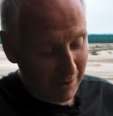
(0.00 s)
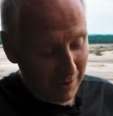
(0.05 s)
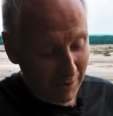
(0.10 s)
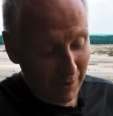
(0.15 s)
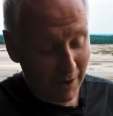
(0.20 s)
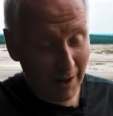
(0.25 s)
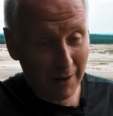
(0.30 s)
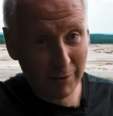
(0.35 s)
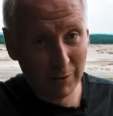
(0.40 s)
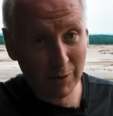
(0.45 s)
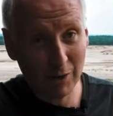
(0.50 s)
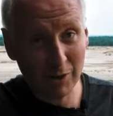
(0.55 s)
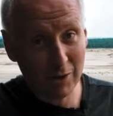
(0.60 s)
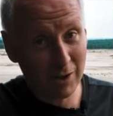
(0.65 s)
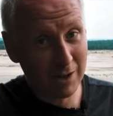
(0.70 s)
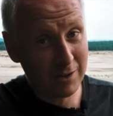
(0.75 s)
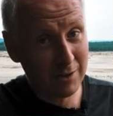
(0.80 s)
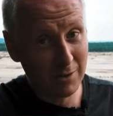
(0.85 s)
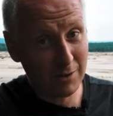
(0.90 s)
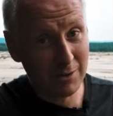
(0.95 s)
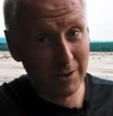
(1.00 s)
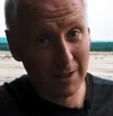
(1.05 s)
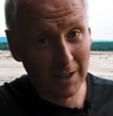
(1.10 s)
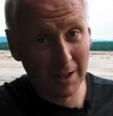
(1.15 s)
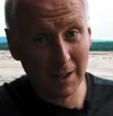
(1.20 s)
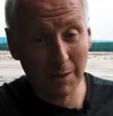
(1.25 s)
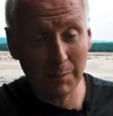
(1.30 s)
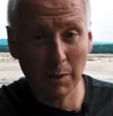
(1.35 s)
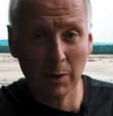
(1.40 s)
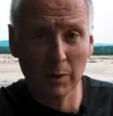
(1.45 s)
your
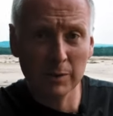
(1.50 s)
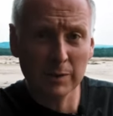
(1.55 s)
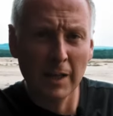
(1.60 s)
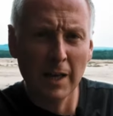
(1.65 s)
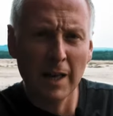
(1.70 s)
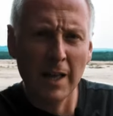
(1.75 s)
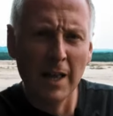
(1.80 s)
thinking, because